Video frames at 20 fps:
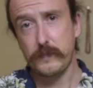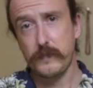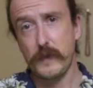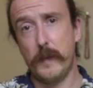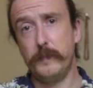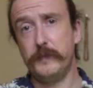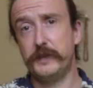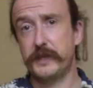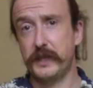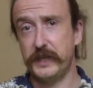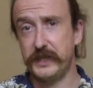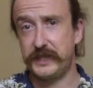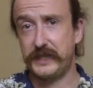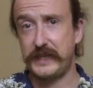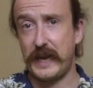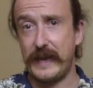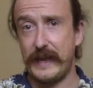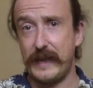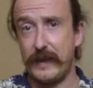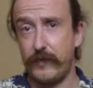I'm just going to
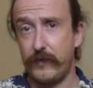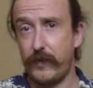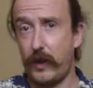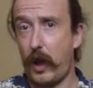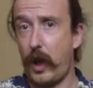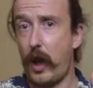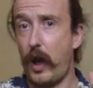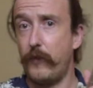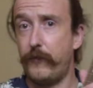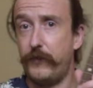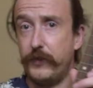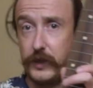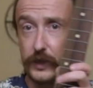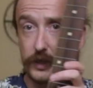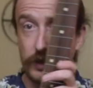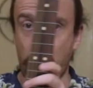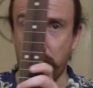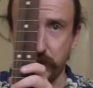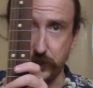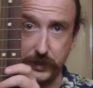sell it for the
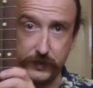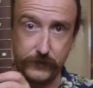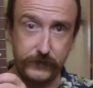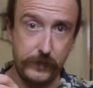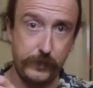cost of the